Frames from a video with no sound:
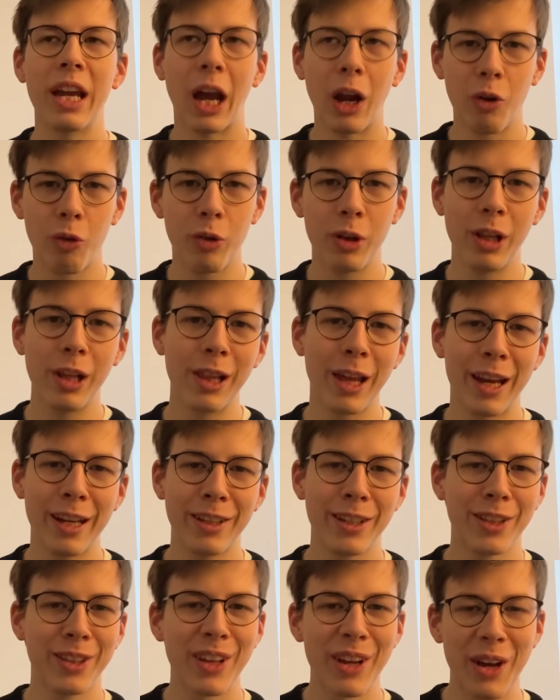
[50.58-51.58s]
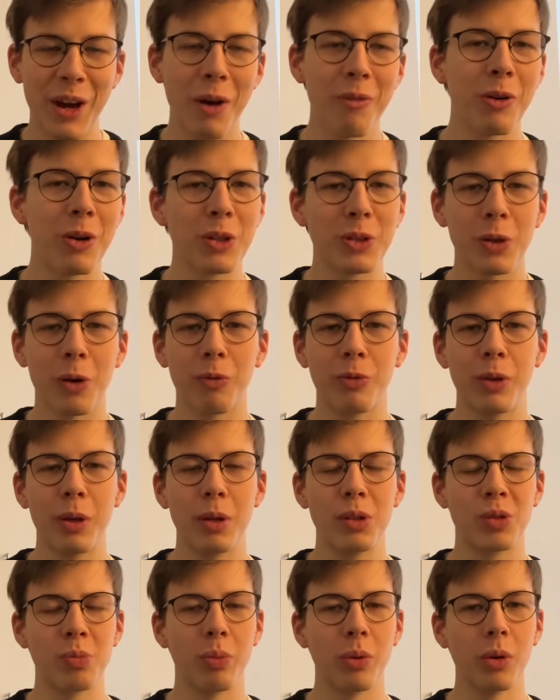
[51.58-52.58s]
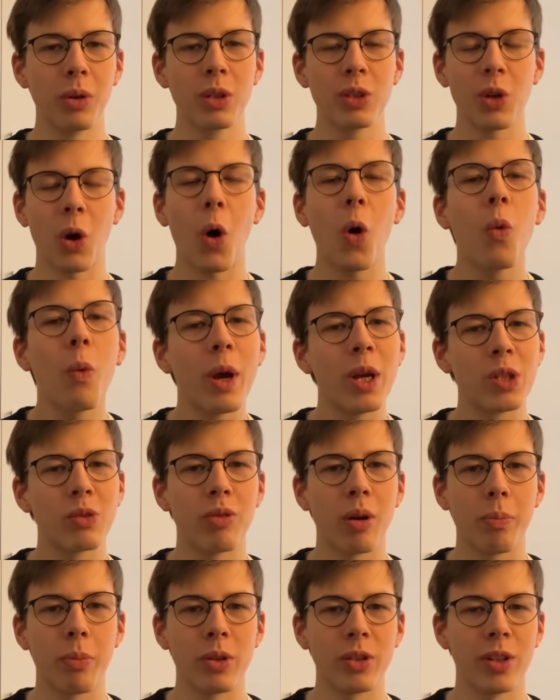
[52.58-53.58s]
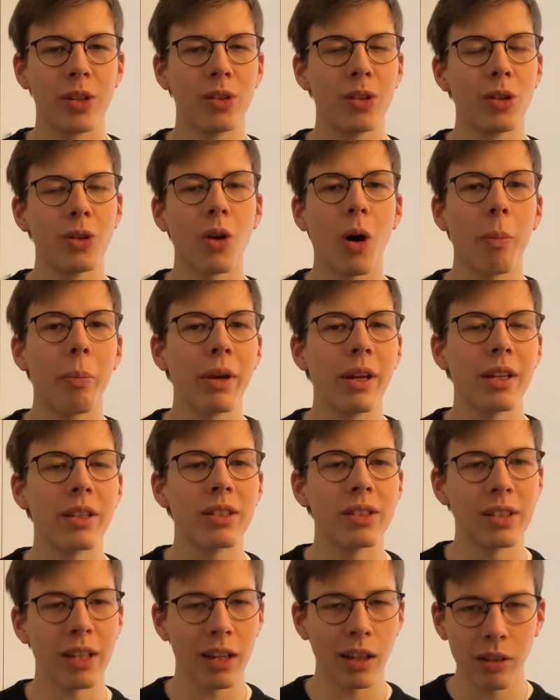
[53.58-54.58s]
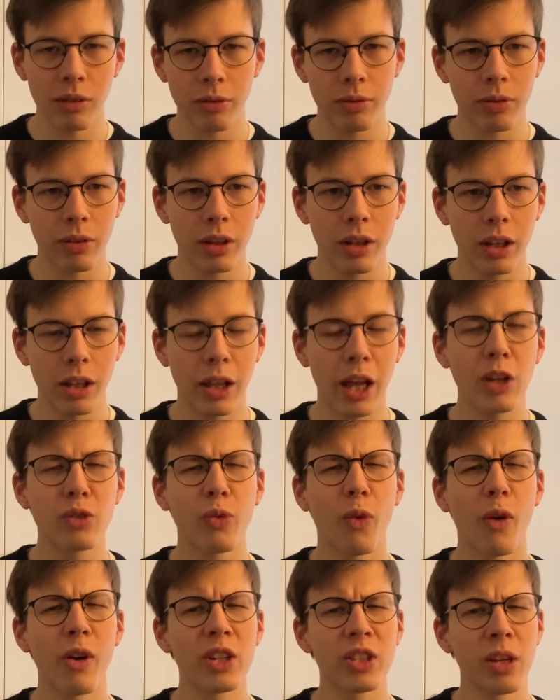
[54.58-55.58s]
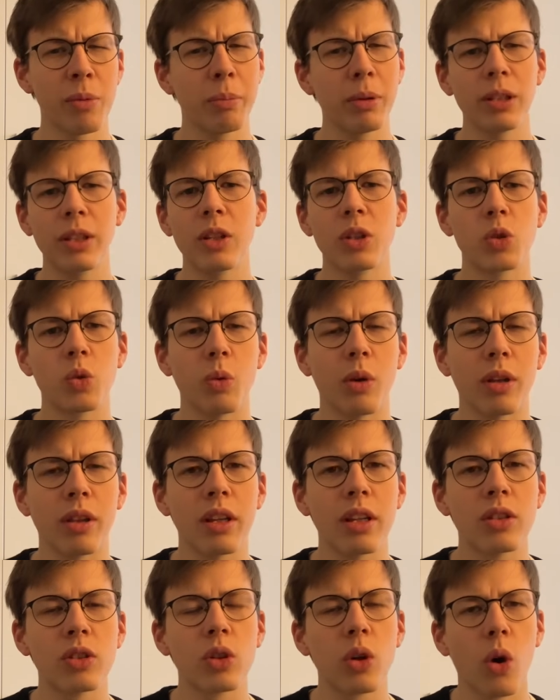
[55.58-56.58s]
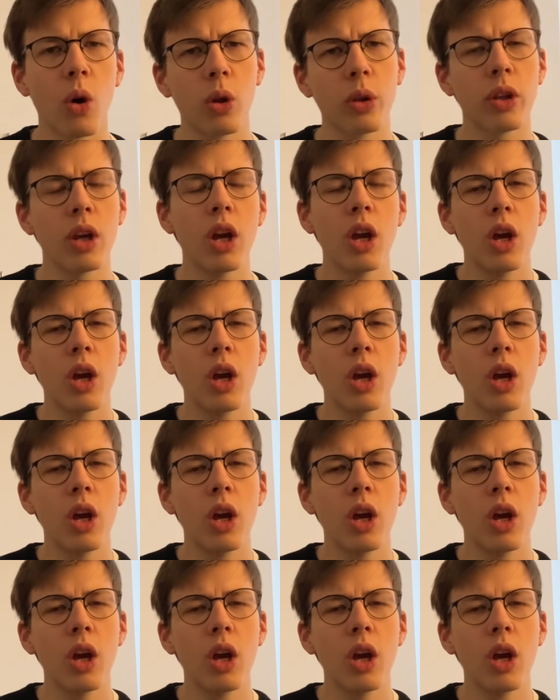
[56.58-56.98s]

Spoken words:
I really like that the covers of these books always represent the topic itself. Like for example this one, it's called